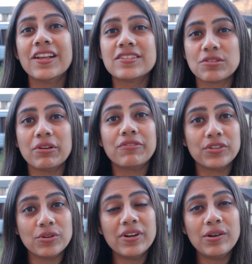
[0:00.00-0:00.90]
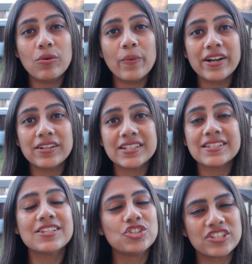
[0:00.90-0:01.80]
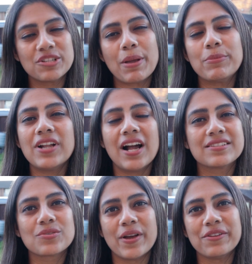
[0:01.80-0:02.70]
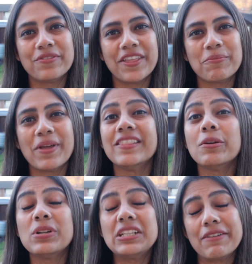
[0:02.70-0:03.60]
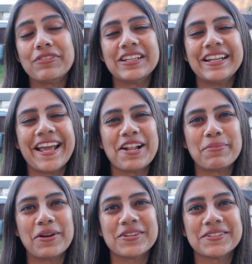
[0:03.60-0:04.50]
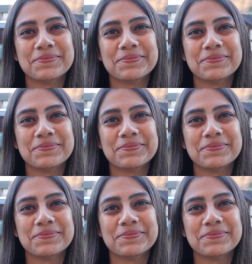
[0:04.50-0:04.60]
So if you don't know where it is, just remember to ask one of them and they will definitely help out.